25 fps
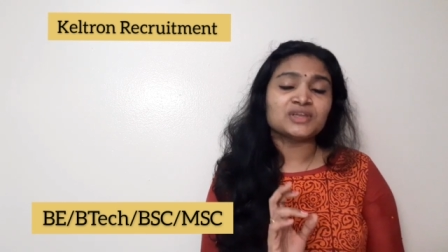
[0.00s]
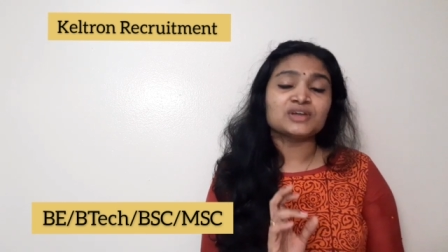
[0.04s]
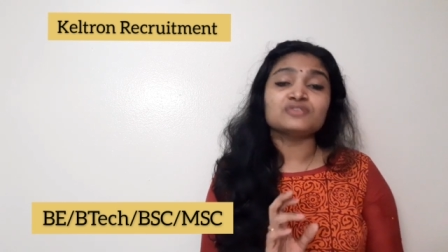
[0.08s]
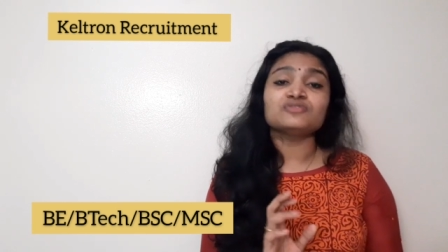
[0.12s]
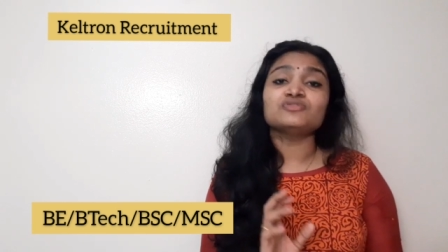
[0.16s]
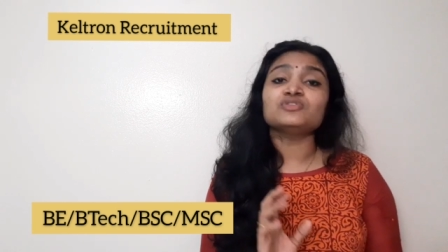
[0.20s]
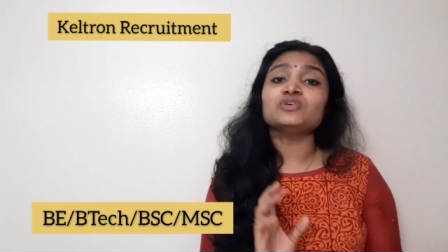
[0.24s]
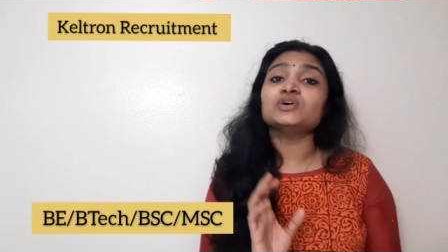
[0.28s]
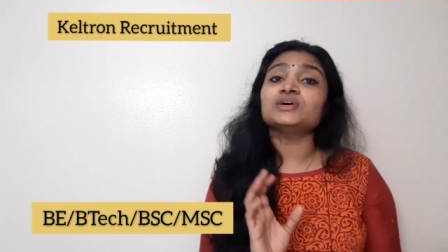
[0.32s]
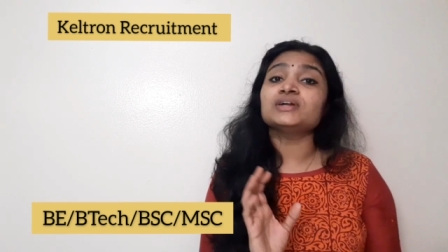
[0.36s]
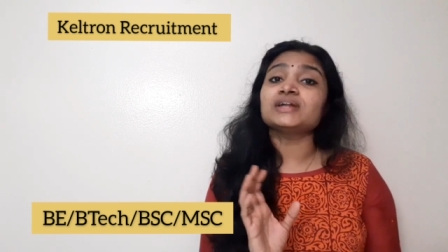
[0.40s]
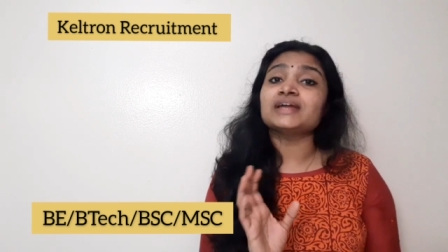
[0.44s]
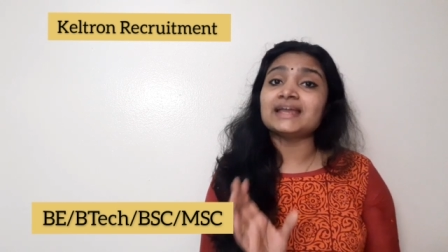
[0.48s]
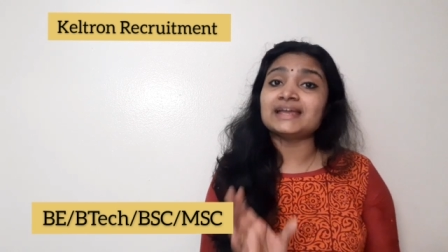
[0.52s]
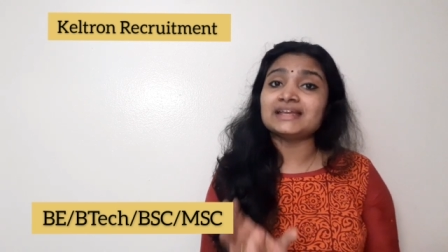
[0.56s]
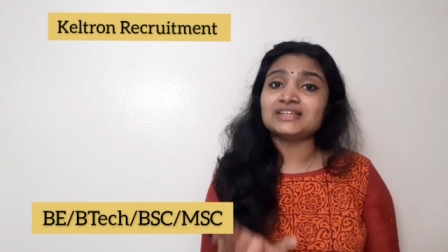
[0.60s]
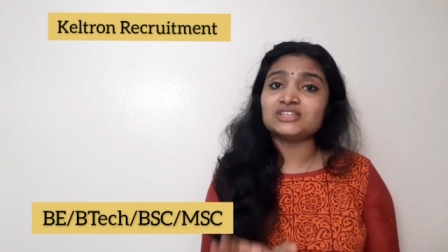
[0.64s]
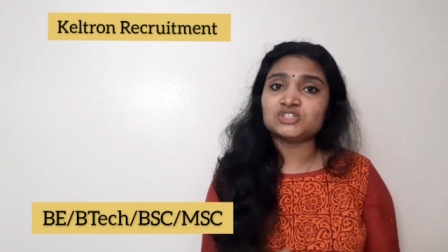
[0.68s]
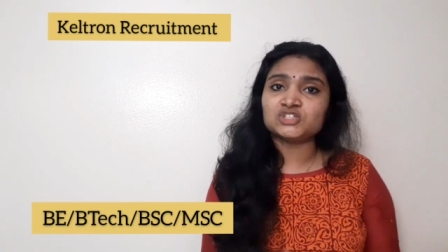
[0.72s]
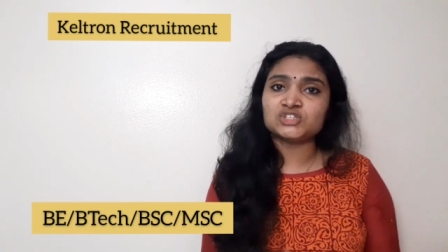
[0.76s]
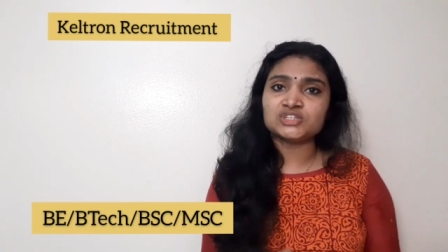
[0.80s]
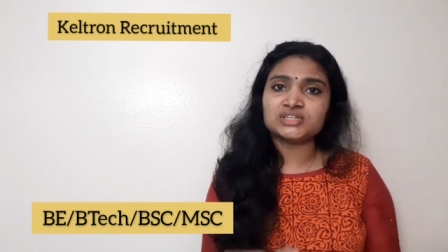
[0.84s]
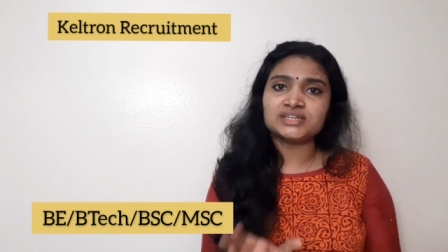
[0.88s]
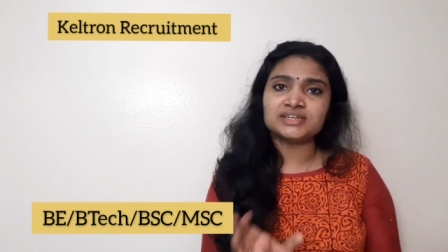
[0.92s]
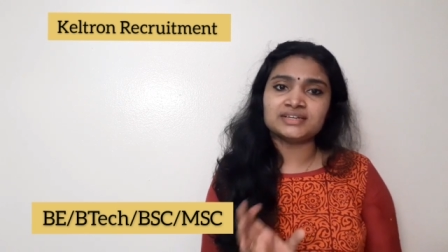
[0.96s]
For
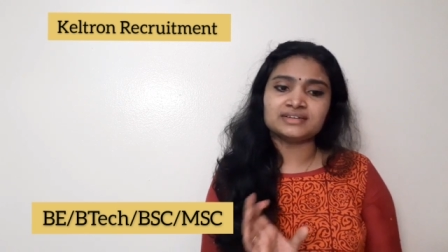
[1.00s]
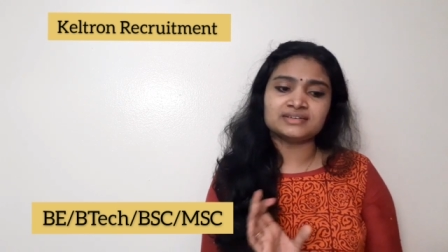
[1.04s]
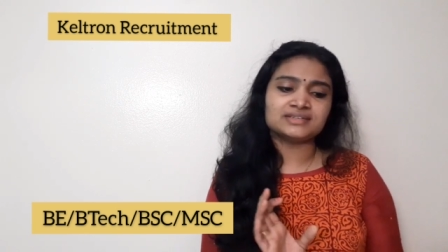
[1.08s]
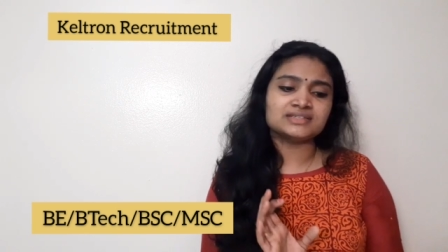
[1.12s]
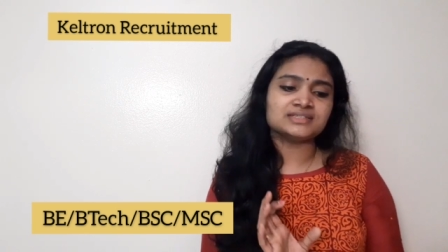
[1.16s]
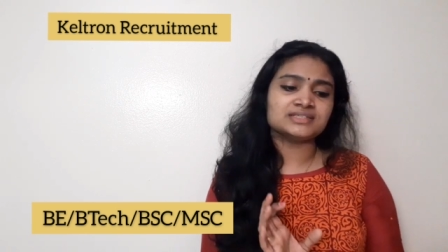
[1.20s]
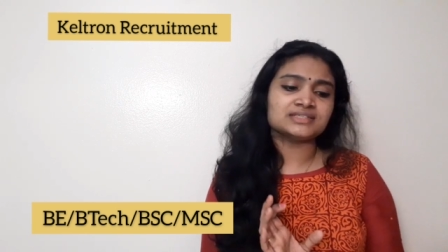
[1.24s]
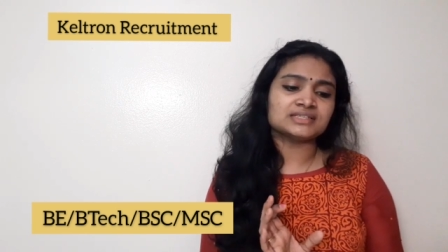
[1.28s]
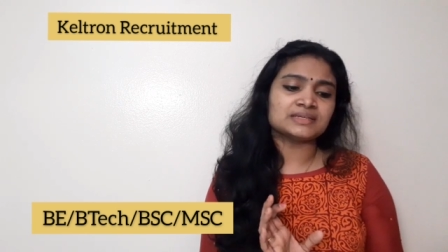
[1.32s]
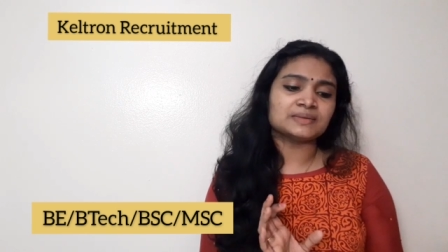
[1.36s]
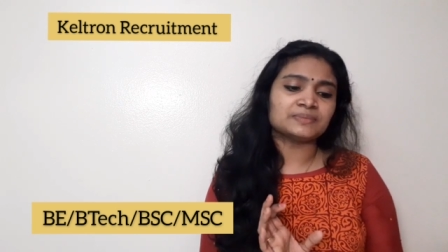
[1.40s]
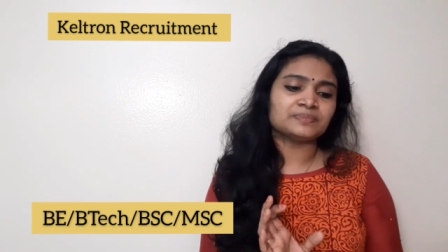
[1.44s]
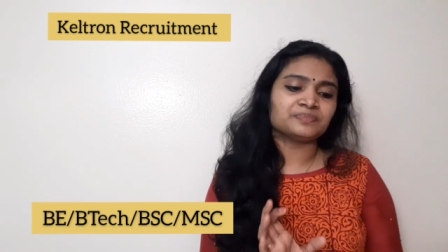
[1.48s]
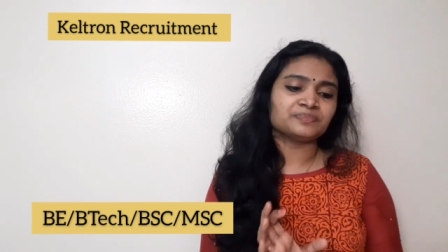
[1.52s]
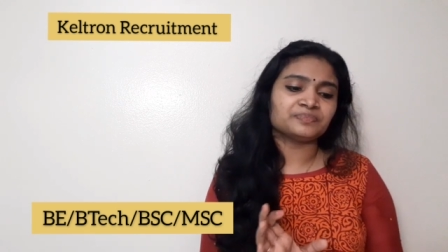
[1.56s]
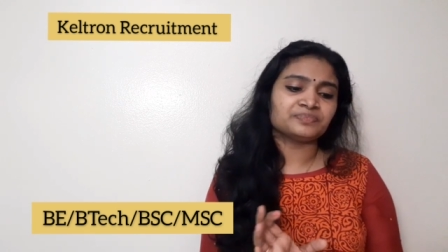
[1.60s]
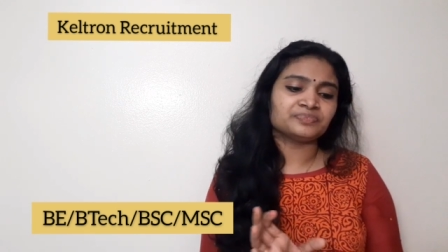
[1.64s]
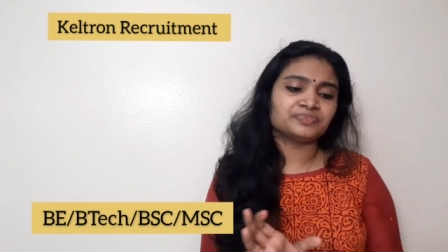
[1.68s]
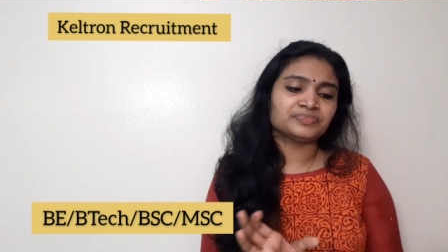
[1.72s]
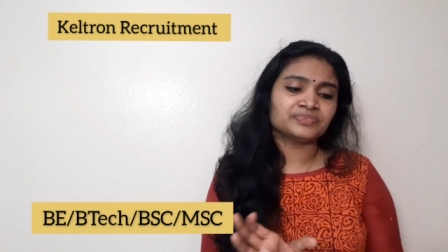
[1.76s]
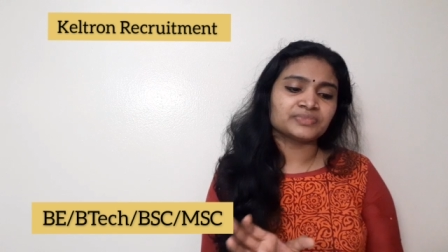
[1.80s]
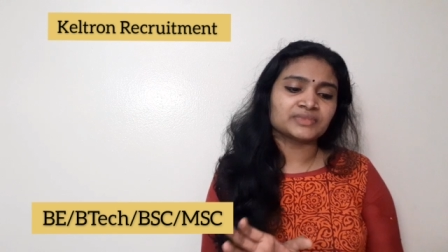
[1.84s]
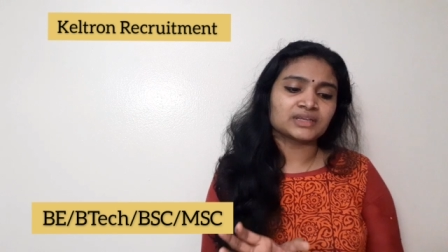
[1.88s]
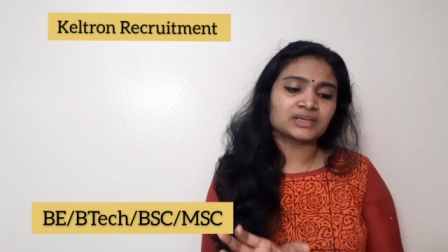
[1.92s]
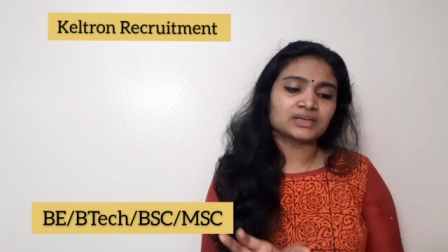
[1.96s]
engineers,
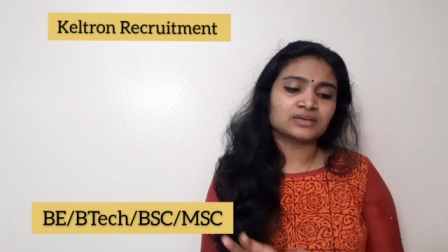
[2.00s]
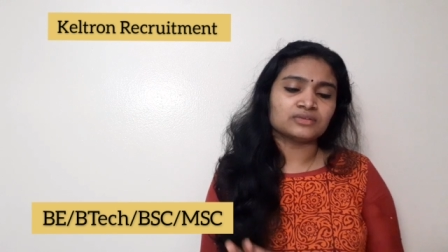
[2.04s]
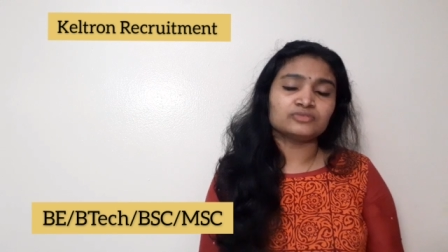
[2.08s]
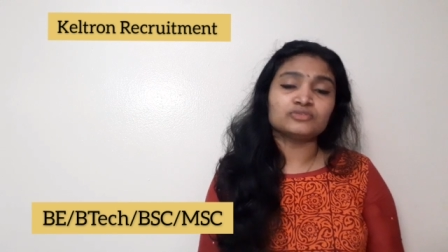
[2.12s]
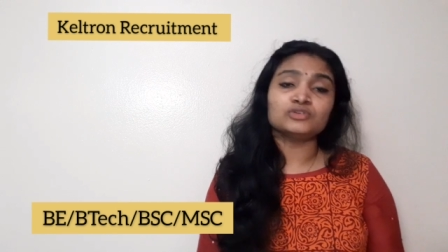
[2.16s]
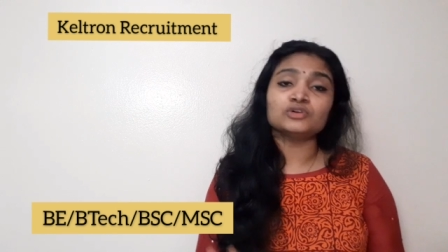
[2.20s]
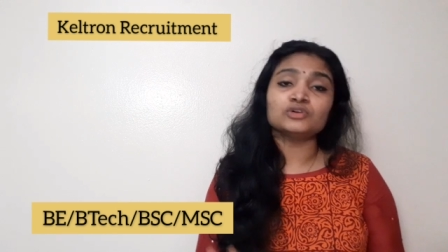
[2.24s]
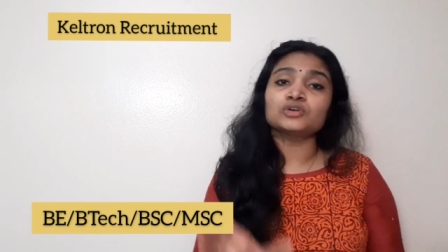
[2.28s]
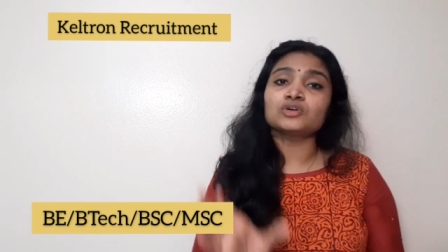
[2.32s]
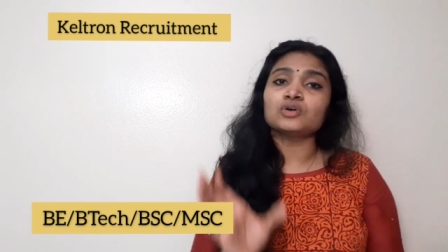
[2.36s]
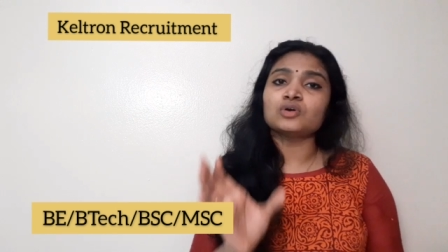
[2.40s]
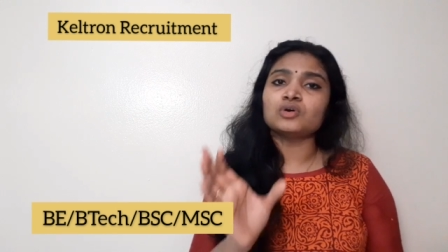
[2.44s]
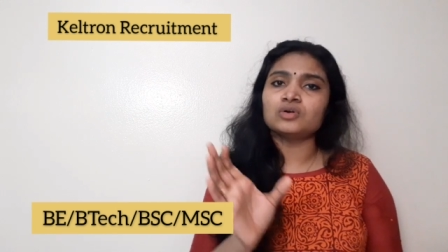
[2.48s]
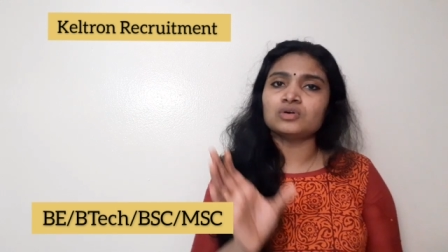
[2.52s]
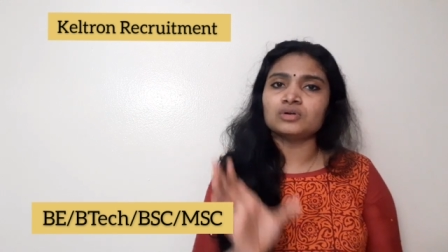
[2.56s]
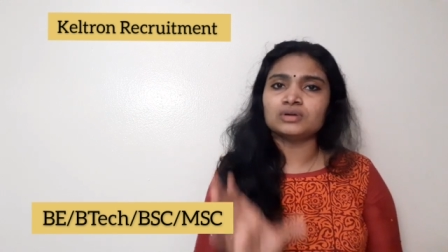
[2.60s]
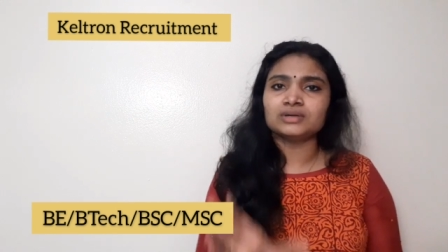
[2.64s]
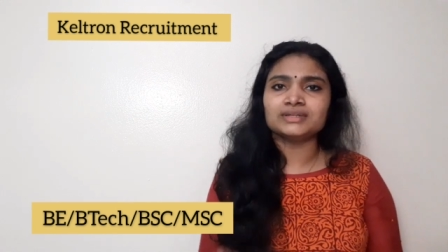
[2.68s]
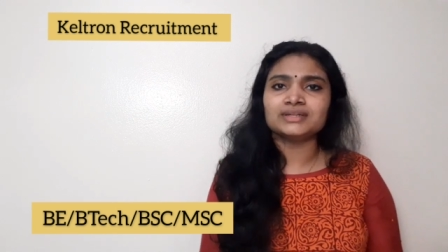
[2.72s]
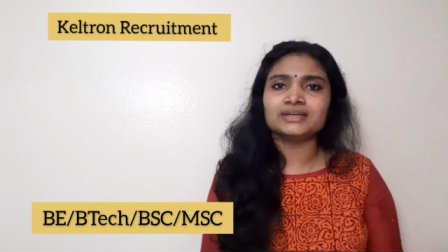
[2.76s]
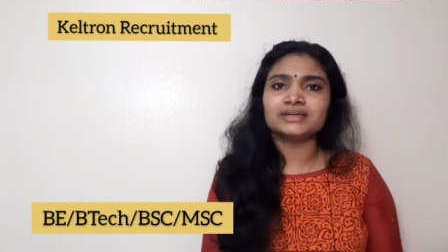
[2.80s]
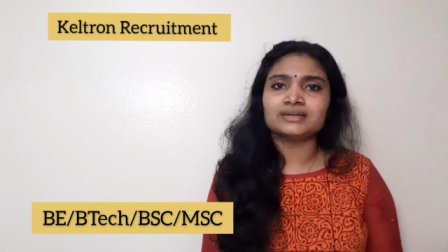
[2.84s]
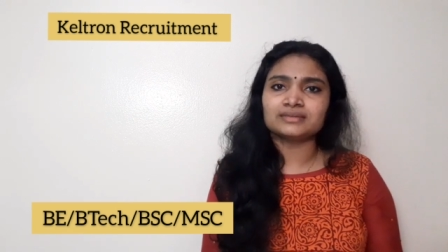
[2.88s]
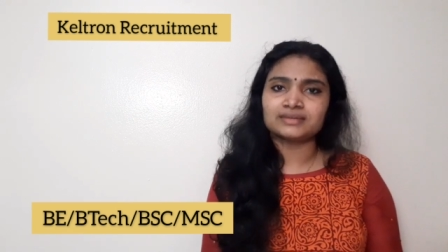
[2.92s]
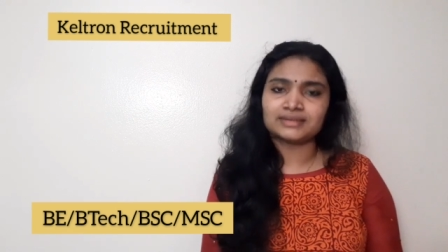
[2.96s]
for all
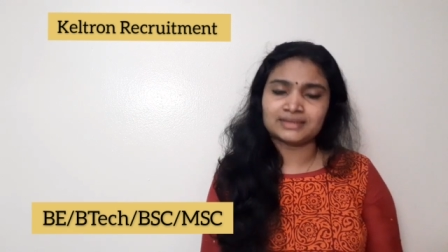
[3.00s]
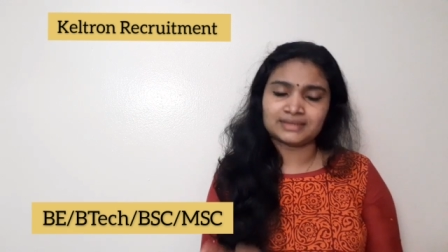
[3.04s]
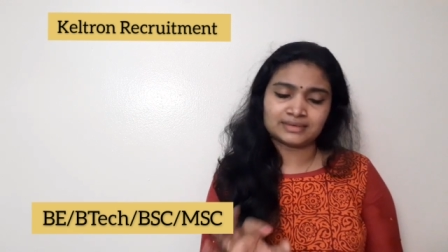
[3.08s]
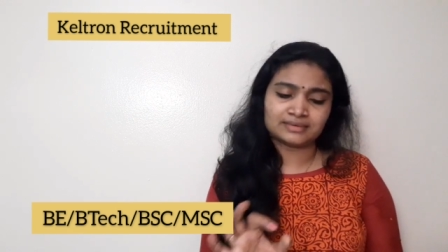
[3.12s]
the